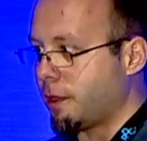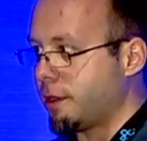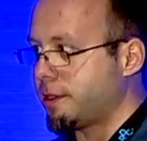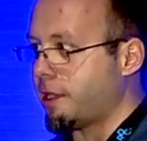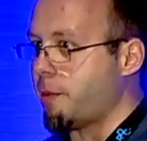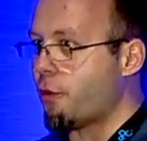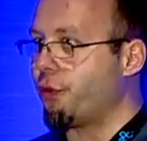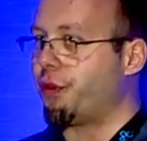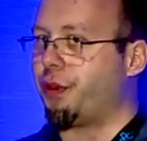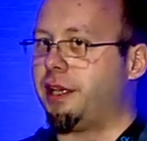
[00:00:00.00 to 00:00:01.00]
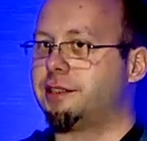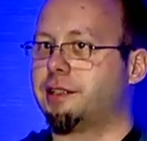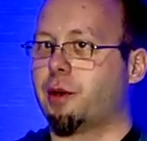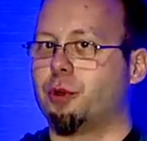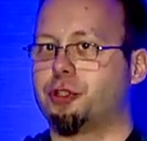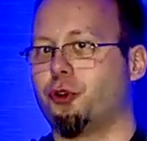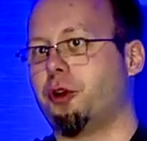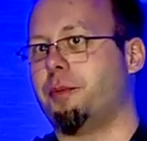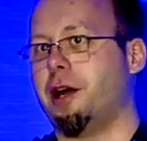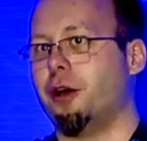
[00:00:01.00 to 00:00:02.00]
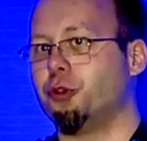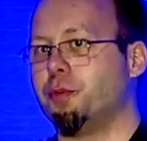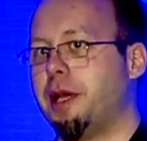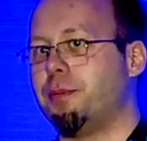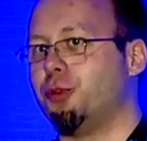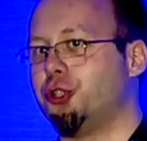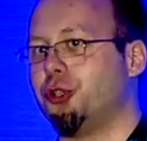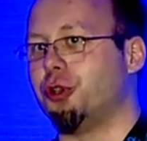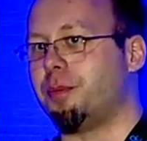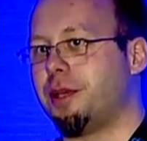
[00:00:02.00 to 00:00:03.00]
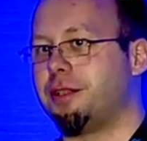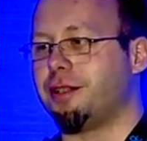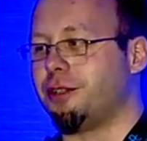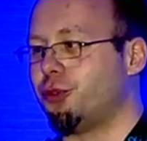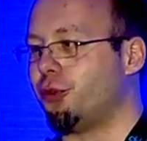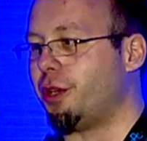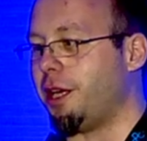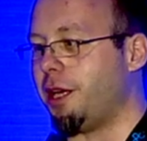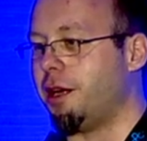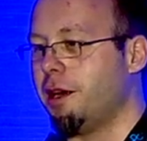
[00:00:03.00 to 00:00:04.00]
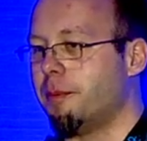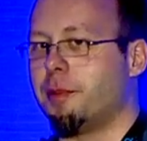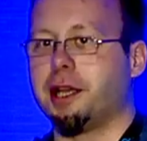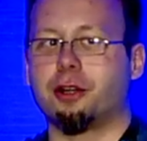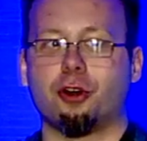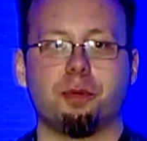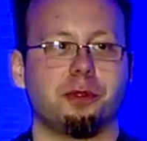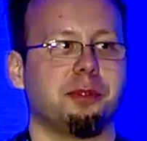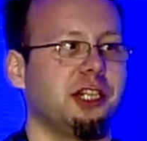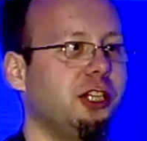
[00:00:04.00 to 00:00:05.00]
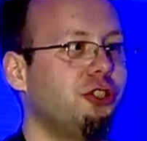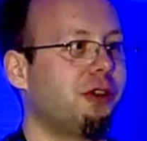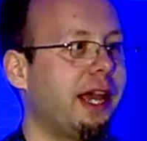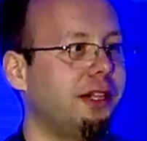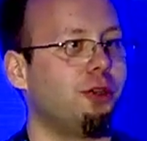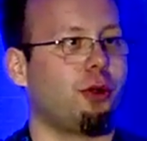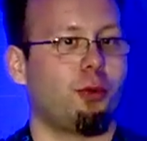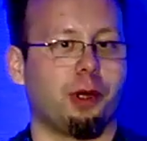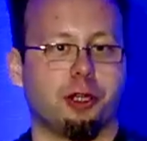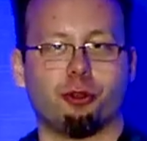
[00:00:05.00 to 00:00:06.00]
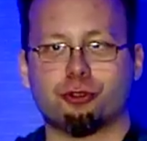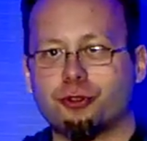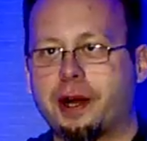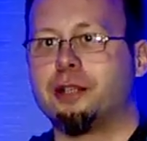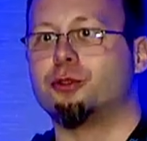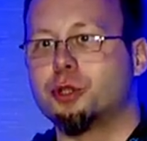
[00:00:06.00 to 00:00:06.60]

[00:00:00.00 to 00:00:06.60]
Some of the things that I will talk about may push you a bit into the micro-optimization category, where you're trying to